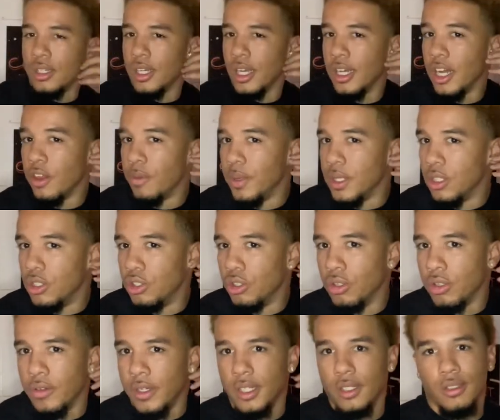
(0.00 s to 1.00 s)
another piece of
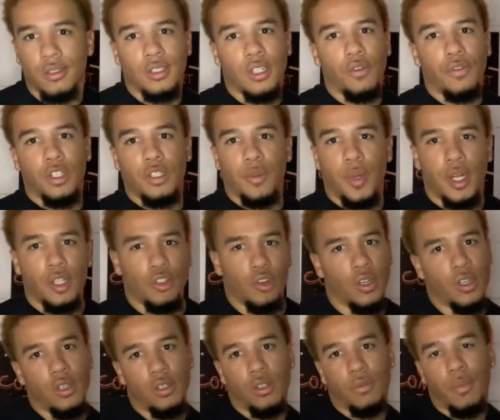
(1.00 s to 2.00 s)
jewelry,
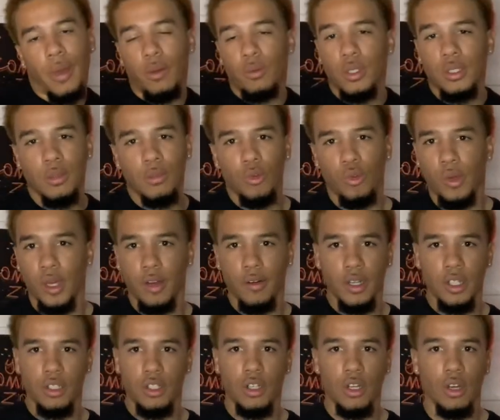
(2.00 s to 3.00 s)
self-explanatory. Might want some new
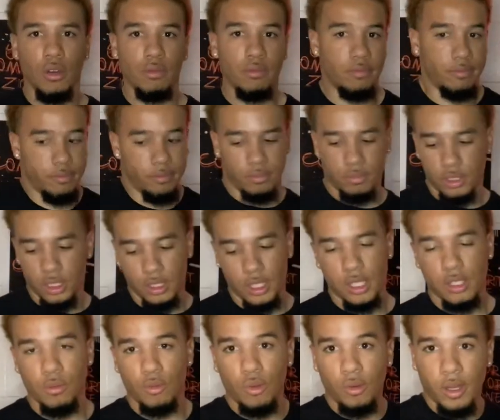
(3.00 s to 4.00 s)
earrings. You know, just get
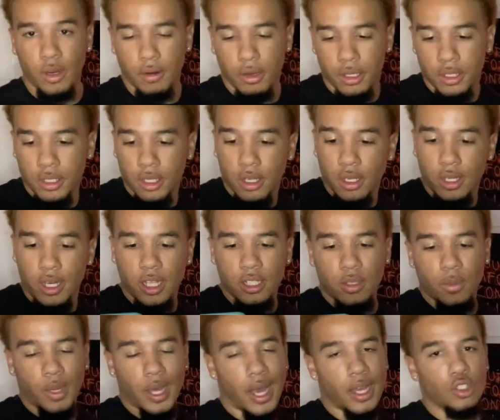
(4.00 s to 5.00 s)
some new earrings. Next
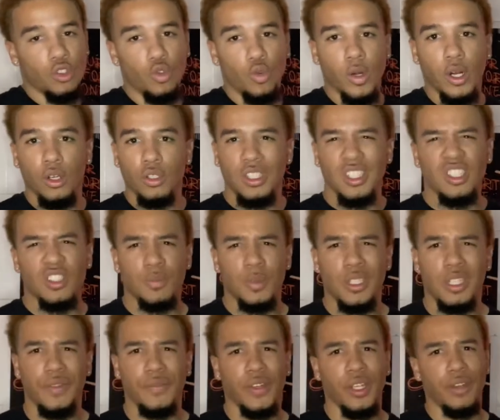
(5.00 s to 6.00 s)
thing we got is grills. These are
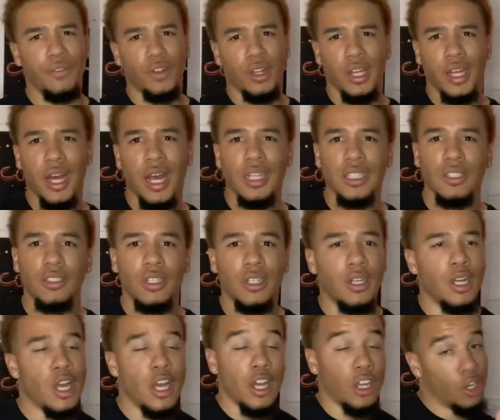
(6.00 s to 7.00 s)
specifically for the guys out there.
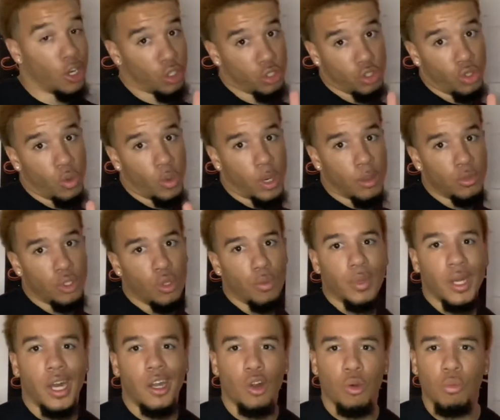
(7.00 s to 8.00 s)
Girls do wear them too,
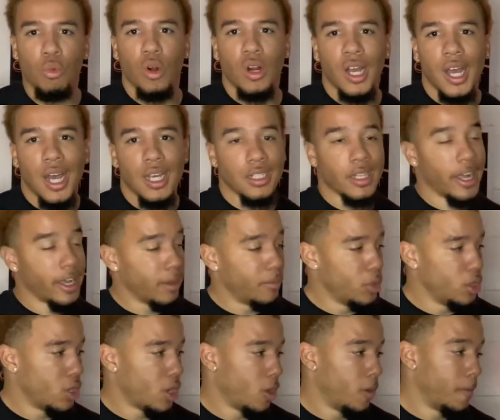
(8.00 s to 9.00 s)
but I know more guys like them.
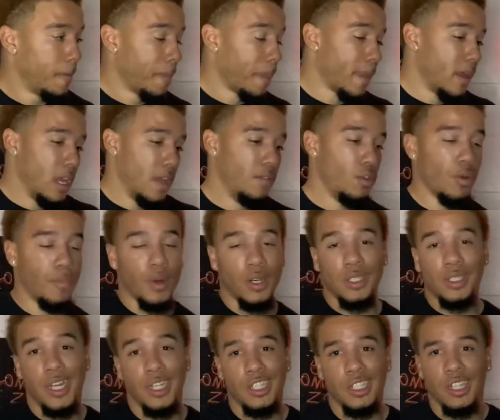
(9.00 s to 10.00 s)
You know, if you're a
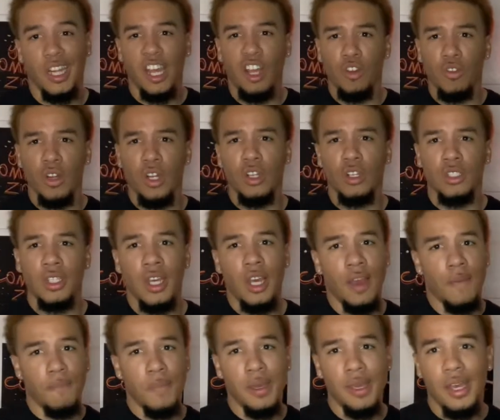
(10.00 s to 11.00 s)
person that just like grills,
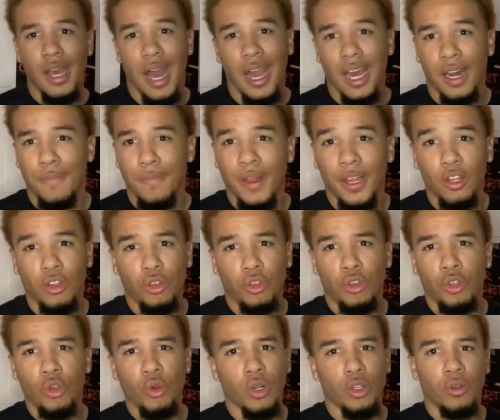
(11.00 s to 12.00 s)
me, I got like
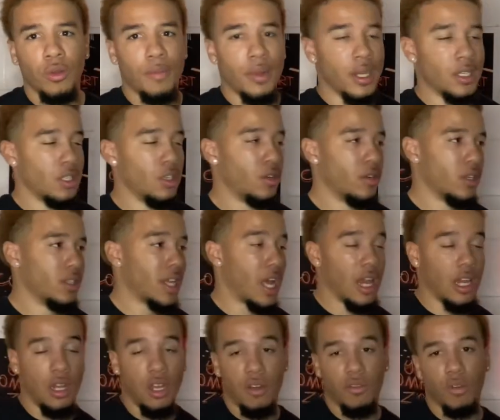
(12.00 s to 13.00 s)
2 or 3 pairs of grills. I
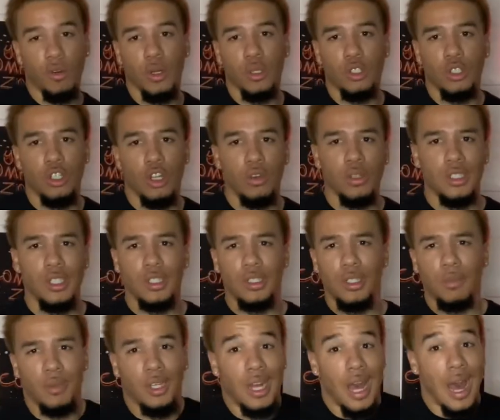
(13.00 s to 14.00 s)
love grills. You know, it's just
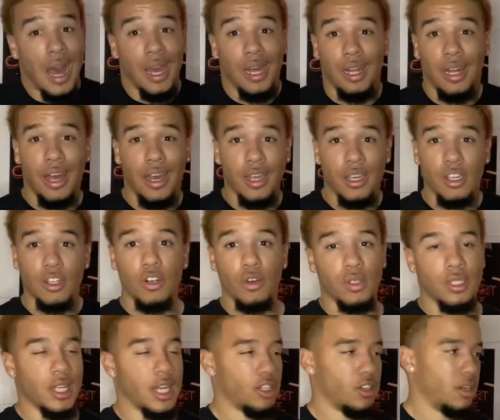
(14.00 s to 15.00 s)
something I like. You know, it's
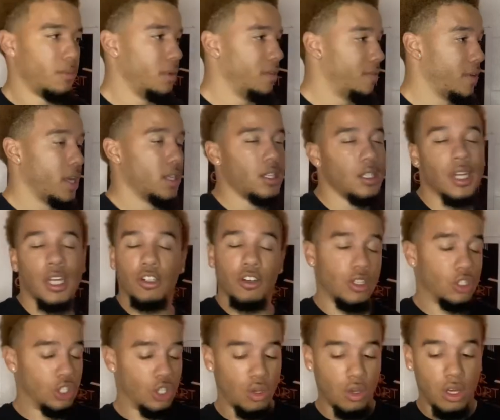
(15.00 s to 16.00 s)
not trying to be fancy, not trying
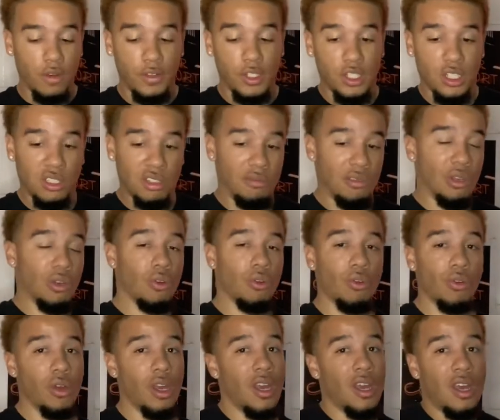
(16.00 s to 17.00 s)
to show off. It's just something
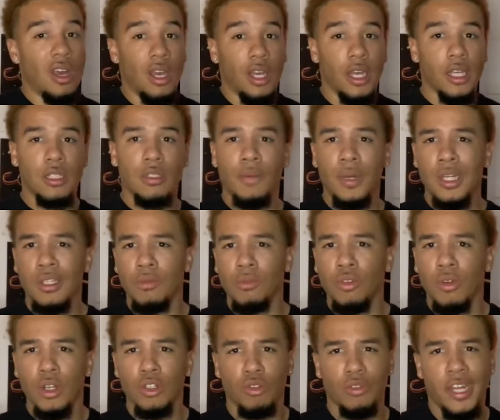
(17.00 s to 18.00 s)
cool. Get somebody some
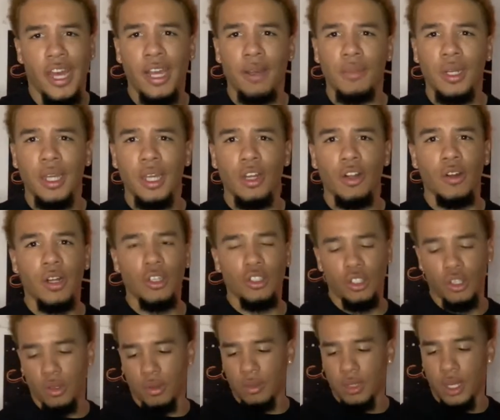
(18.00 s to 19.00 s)
grills, or take them to get grills. You
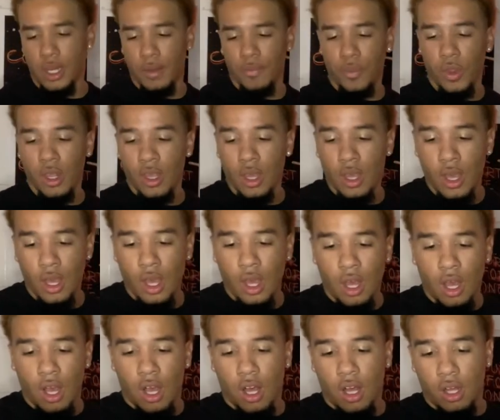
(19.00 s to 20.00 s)
know what I'm
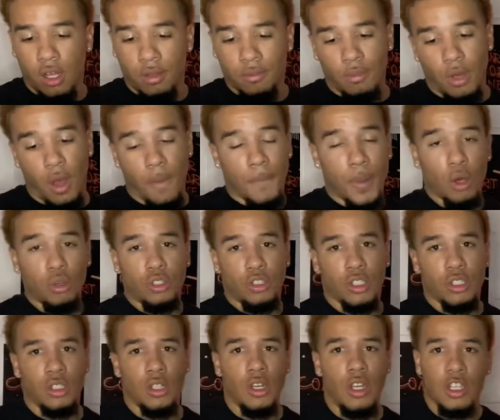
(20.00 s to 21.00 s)
saying?
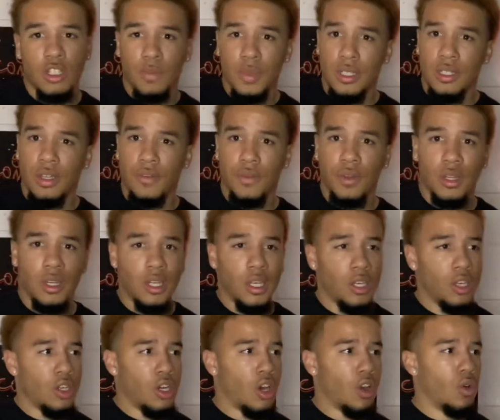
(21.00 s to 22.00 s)
Posters, specifically,
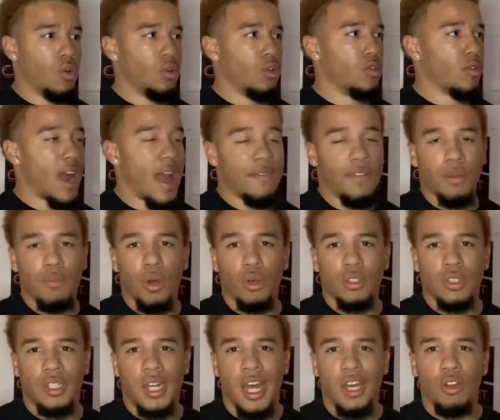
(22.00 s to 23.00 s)
you know, graphic
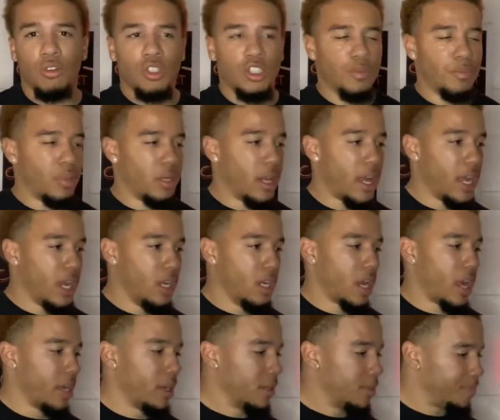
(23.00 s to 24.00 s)
posters, not no just plain
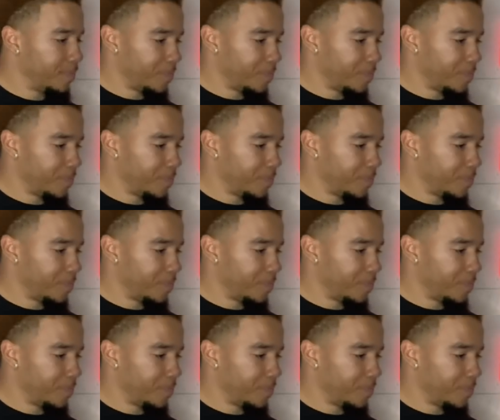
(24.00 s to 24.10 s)
like